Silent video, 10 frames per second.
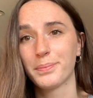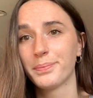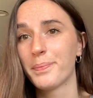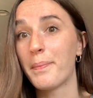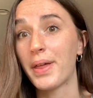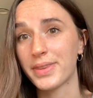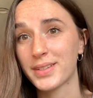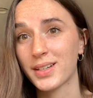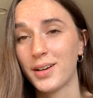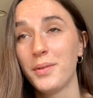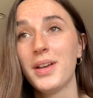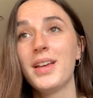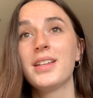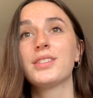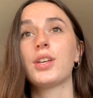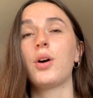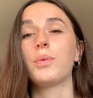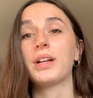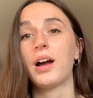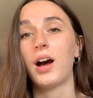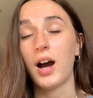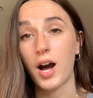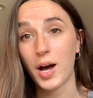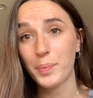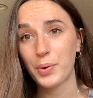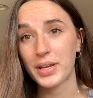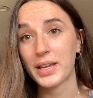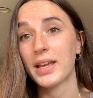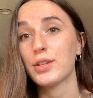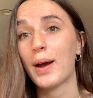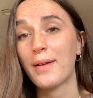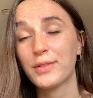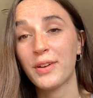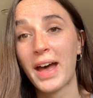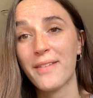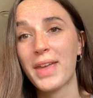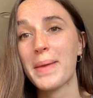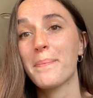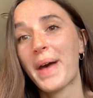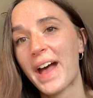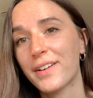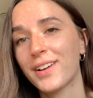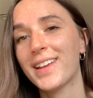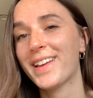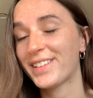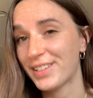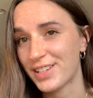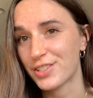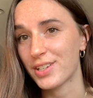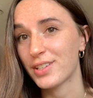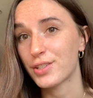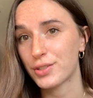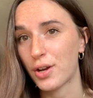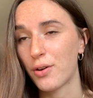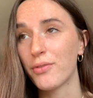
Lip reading: months ago. So we got a hot point. You have to have a battery ignition stove.